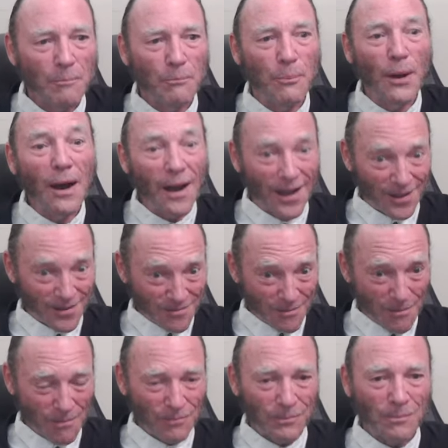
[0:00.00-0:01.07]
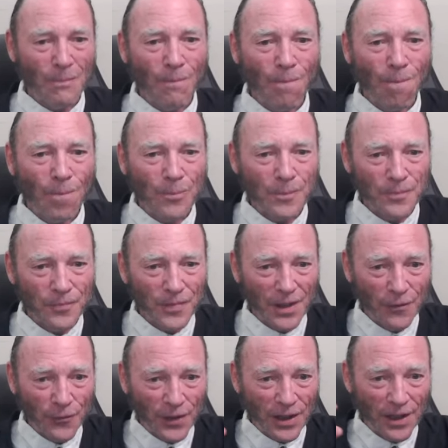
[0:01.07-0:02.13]
But
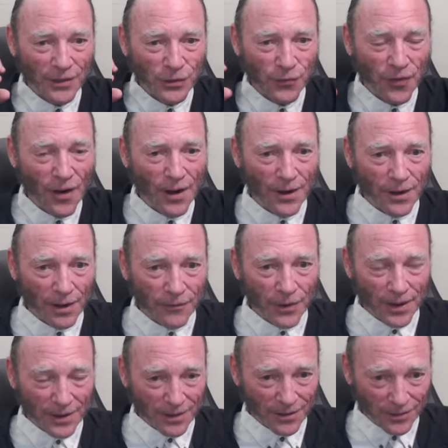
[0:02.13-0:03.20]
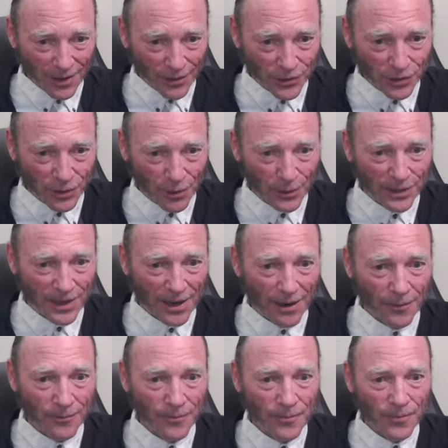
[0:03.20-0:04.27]
if it gets far enough, like, I'll slow it
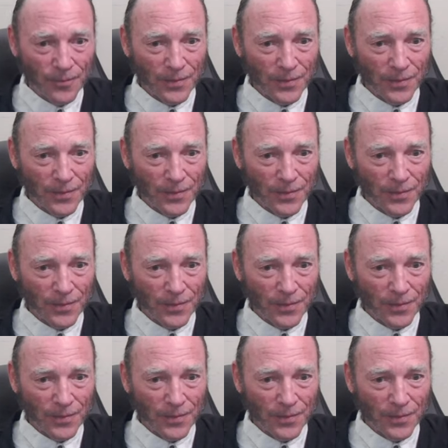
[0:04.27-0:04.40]
down.